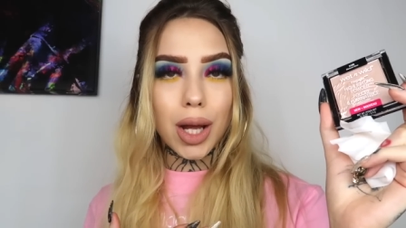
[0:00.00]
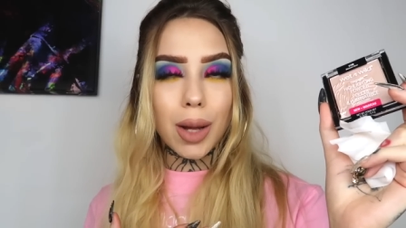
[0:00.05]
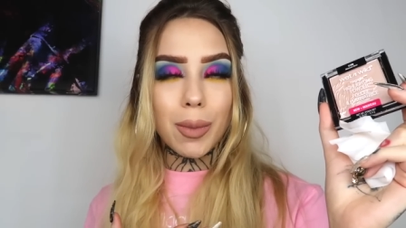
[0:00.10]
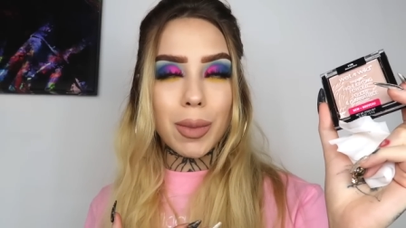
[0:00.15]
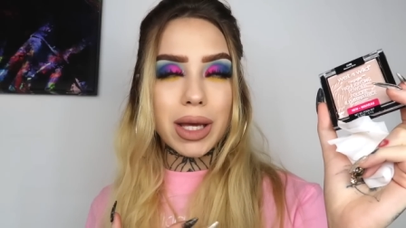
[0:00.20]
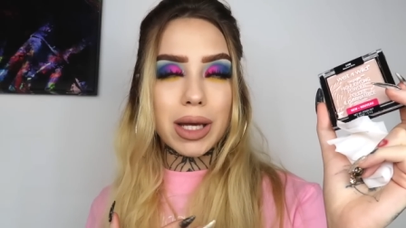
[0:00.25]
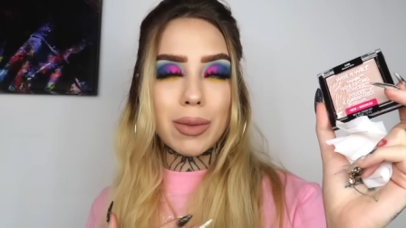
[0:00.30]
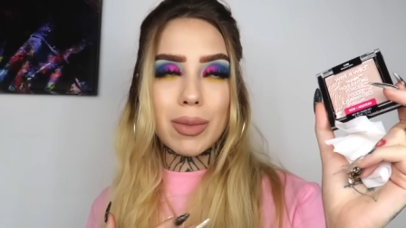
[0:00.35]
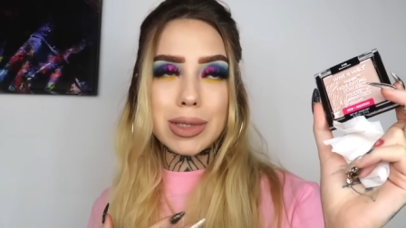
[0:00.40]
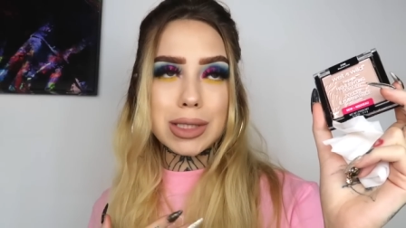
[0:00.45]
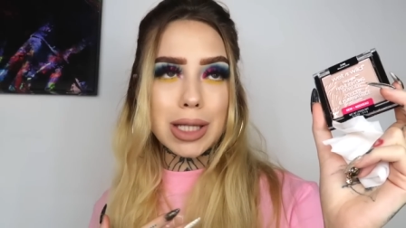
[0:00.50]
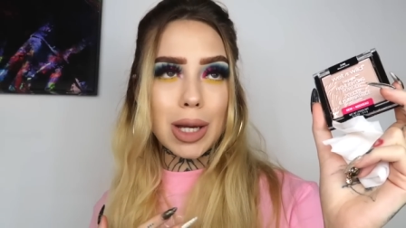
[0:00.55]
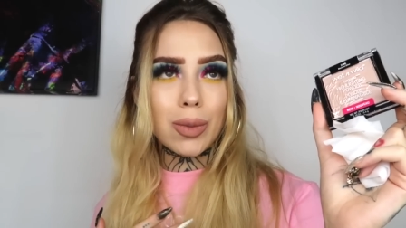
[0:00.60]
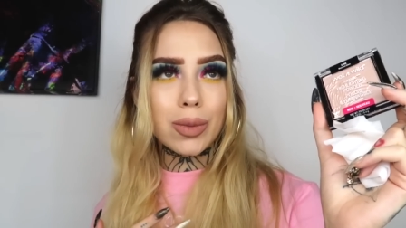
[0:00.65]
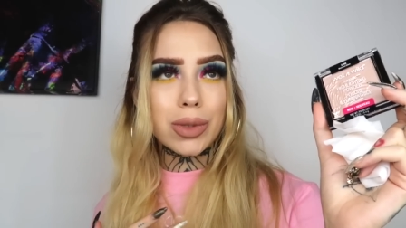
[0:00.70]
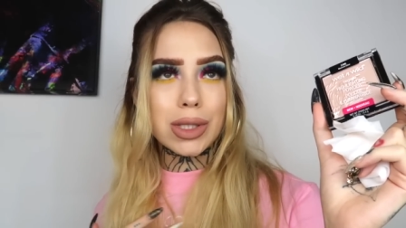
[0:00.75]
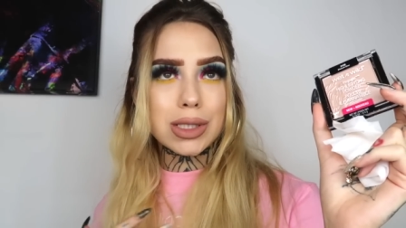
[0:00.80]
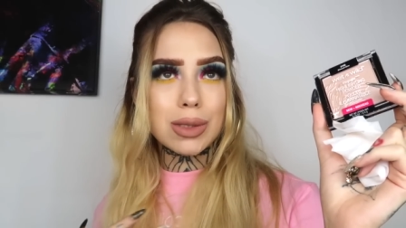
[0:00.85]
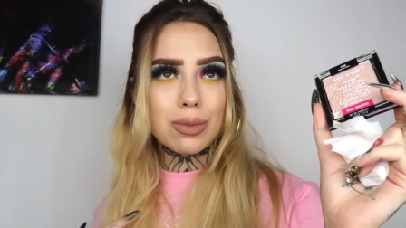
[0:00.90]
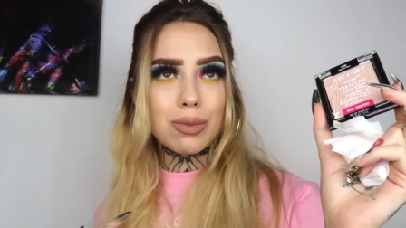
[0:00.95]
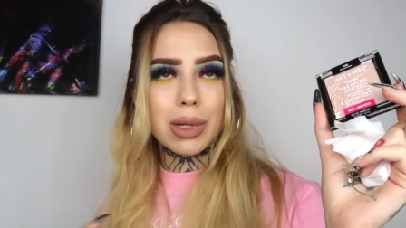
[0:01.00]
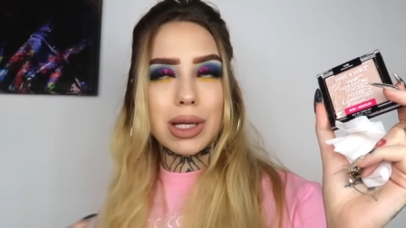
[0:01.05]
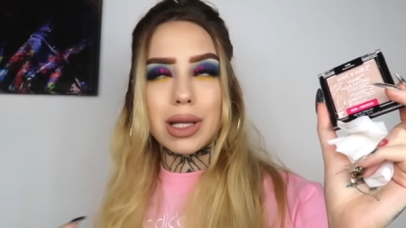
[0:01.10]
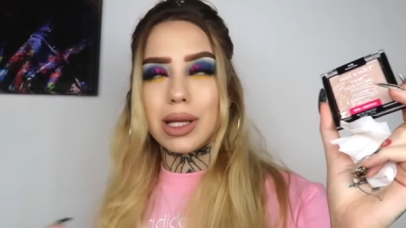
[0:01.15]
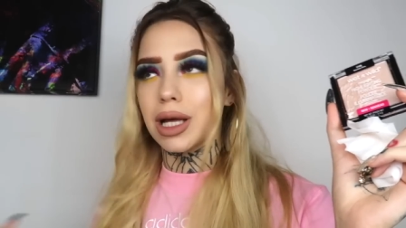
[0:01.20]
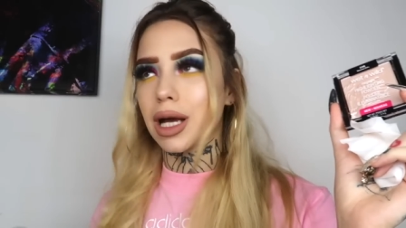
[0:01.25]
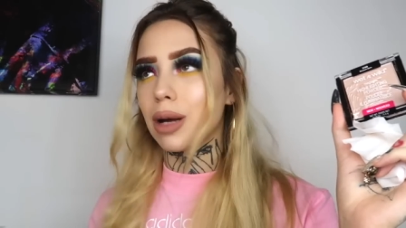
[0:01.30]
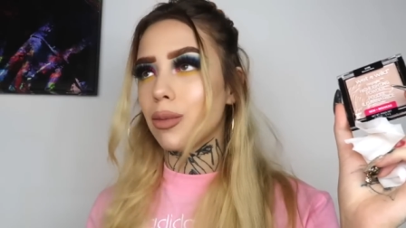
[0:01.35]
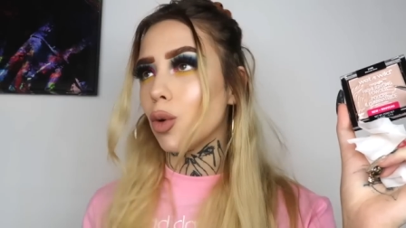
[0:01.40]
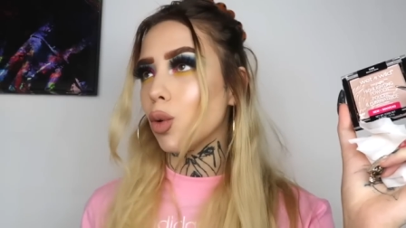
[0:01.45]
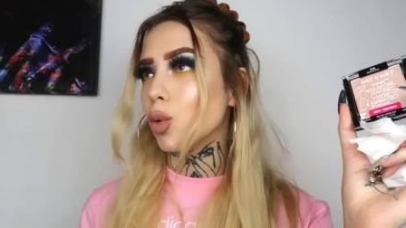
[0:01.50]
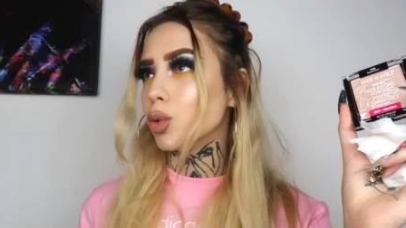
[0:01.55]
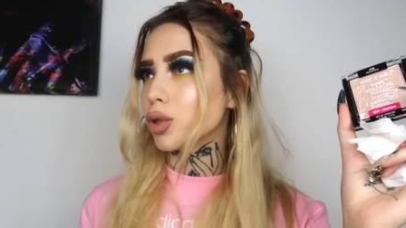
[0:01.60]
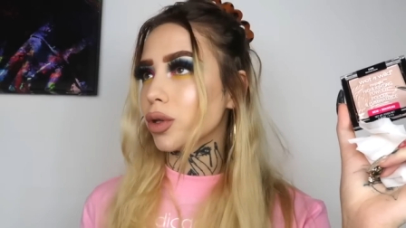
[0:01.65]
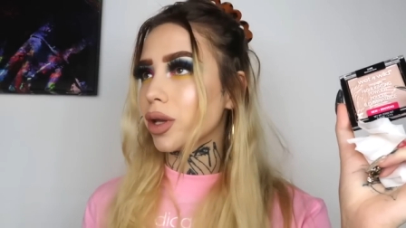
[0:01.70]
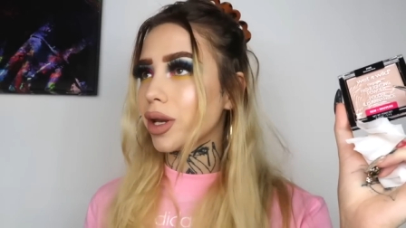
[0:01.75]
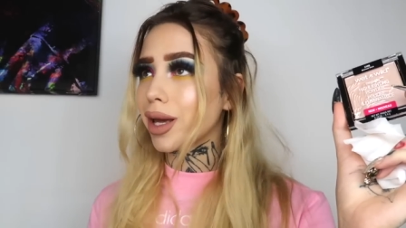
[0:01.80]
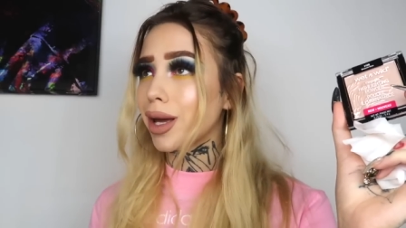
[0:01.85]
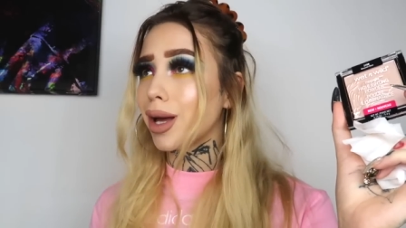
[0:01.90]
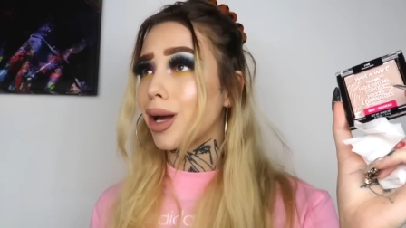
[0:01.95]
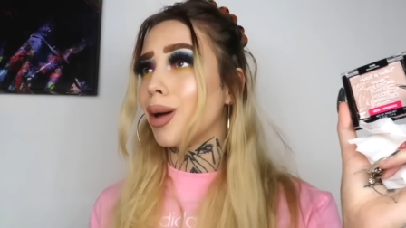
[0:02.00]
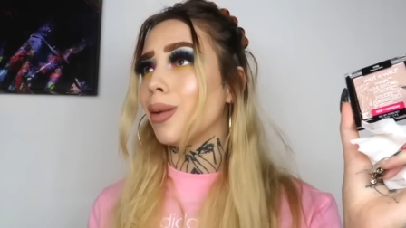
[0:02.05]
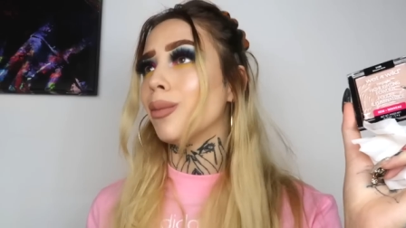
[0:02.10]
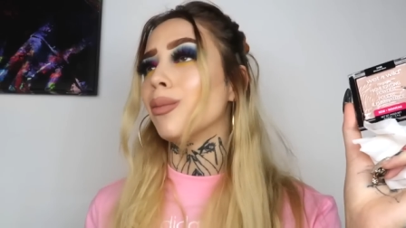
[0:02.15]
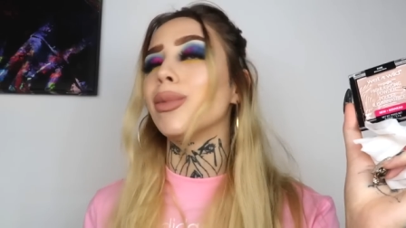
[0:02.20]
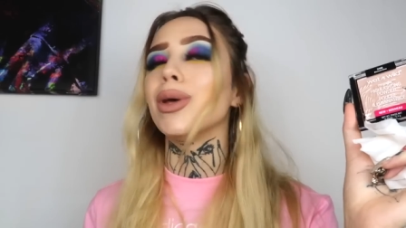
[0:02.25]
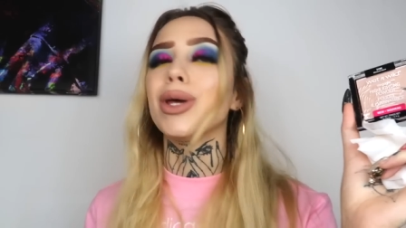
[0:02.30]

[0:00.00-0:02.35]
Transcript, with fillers: making myself sound like I'm older than I am,